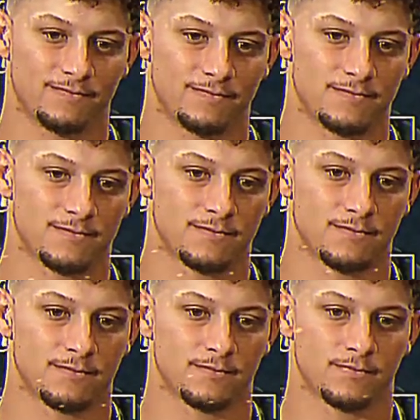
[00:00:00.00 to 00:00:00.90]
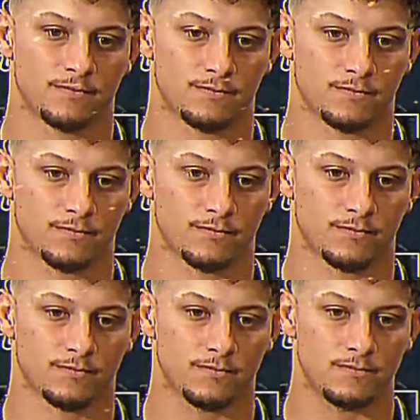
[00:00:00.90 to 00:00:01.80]
Paul,
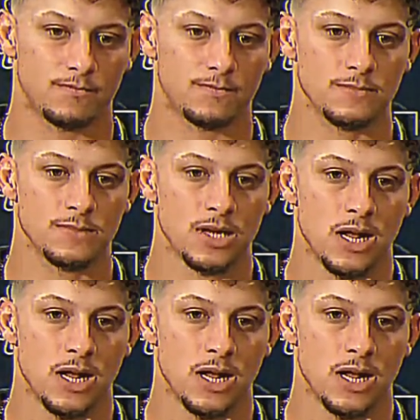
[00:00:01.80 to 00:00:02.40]
do you think Graham